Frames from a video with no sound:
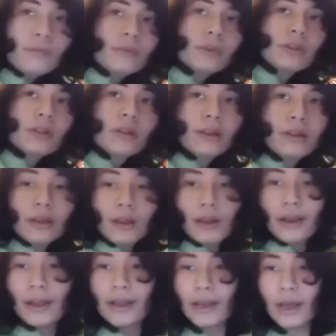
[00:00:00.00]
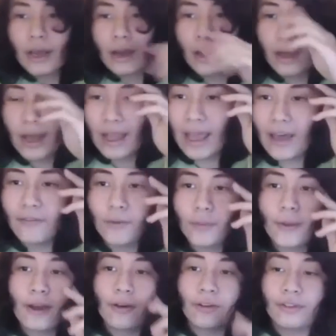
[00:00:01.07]
All right, I have
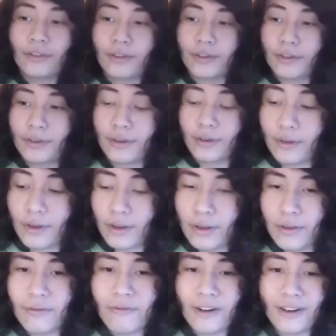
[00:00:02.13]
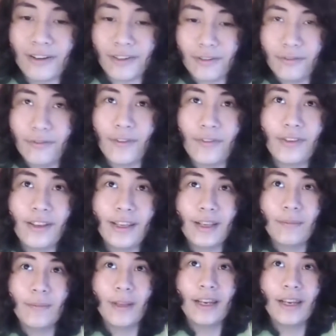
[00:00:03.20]
about, what is it, 15